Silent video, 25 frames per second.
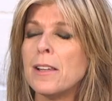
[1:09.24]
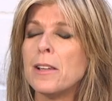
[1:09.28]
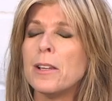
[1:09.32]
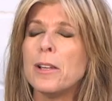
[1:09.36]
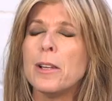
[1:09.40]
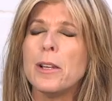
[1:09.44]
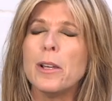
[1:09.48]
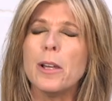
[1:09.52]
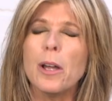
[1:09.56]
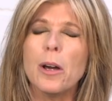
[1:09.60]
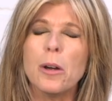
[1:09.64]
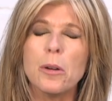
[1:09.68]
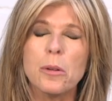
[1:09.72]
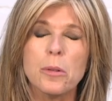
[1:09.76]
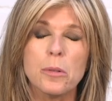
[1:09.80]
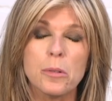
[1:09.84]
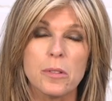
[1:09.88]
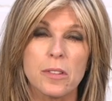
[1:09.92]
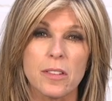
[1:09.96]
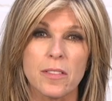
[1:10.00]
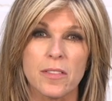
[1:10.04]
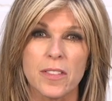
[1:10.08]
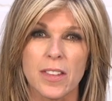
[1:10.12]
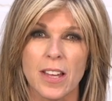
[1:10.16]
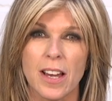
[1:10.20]

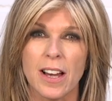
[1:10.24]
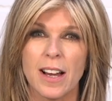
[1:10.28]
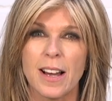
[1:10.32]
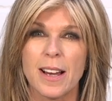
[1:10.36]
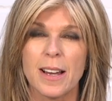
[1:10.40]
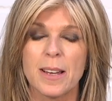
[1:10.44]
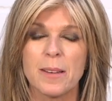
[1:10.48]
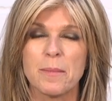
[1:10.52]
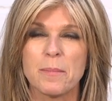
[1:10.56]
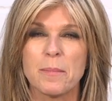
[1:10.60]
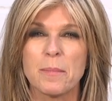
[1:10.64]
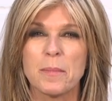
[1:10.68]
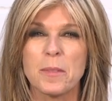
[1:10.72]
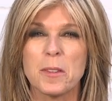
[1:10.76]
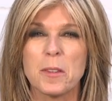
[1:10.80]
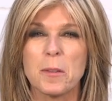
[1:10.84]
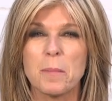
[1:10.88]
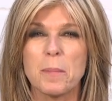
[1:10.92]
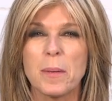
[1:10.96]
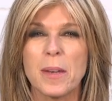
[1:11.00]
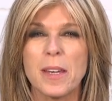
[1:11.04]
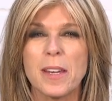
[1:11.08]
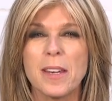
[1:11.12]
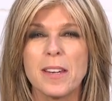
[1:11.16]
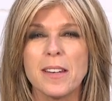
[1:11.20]
Loads of times
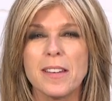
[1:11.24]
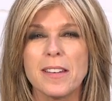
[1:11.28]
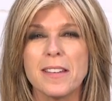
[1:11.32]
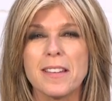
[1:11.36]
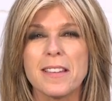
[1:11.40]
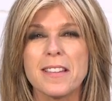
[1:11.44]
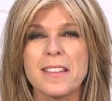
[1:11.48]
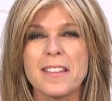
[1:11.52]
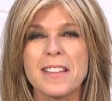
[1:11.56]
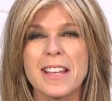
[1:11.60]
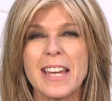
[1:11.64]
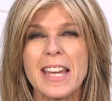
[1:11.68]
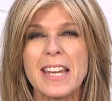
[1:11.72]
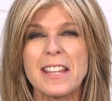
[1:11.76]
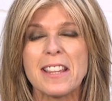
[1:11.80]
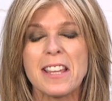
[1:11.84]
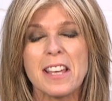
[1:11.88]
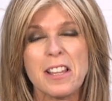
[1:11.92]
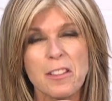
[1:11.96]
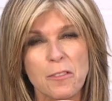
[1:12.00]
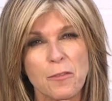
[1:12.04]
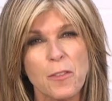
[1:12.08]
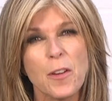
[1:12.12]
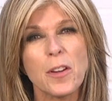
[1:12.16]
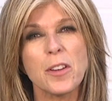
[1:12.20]
because it
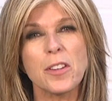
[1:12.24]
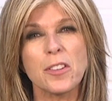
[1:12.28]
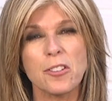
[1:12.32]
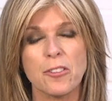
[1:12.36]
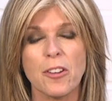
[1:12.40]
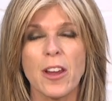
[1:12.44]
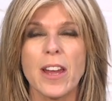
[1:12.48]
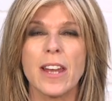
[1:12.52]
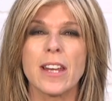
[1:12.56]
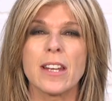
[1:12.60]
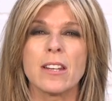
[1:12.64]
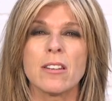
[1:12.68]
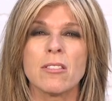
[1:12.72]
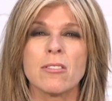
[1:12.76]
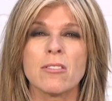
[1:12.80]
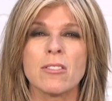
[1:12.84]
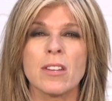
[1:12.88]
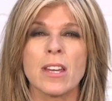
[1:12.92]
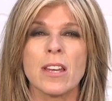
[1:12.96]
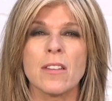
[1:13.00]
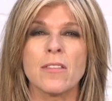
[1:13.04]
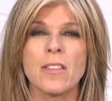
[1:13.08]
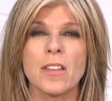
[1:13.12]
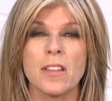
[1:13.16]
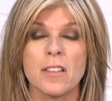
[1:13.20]
is very
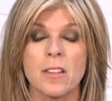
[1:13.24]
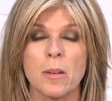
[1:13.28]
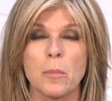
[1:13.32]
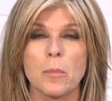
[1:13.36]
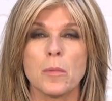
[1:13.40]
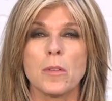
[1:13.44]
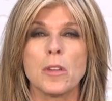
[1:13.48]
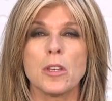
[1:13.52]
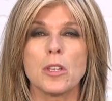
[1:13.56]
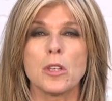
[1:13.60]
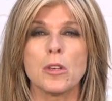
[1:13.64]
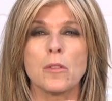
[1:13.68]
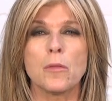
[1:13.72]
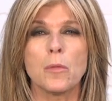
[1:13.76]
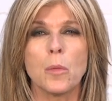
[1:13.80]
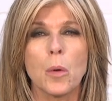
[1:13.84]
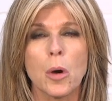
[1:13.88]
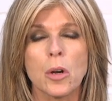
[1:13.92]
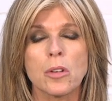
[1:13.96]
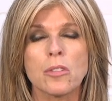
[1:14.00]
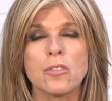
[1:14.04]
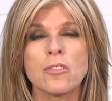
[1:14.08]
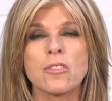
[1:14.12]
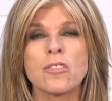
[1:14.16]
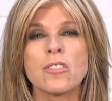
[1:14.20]
strange if there's someone that you've
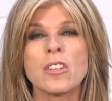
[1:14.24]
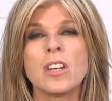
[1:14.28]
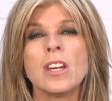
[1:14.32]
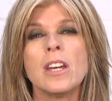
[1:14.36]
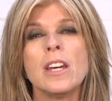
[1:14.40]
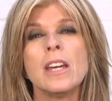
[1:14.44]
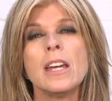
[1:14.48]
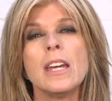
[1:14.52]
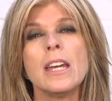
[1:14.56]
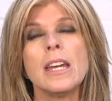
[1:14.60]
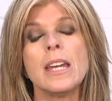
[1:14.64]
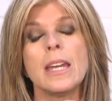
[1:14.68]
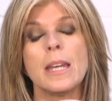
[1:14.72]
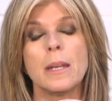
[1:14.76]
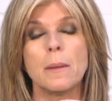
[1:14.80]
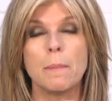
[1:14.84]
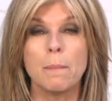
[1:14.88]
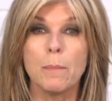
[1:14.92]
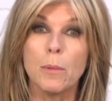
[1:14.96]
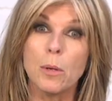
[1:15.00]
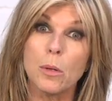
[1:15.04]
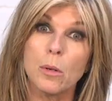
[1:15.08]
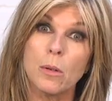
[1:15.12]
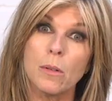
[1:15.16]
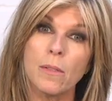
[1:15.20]
watched
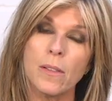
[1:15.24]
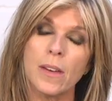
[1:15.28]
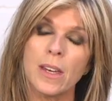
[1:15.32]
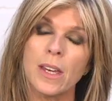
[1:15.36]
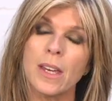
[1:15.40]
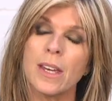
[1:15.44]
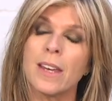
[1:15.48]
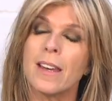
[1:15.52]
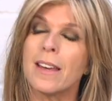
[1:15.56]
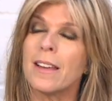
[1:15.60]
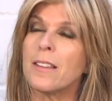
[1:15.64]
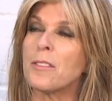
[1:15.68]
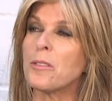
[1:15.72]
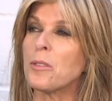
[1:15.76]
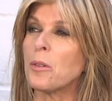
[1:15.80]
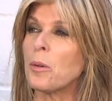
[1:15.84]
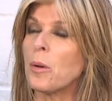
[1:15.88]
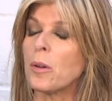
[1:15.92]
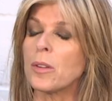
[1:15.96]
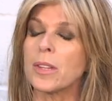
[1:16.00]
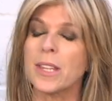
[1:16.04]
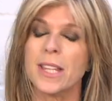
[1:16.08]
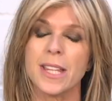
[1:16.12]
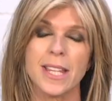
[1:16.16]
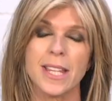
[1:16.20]
in movies or on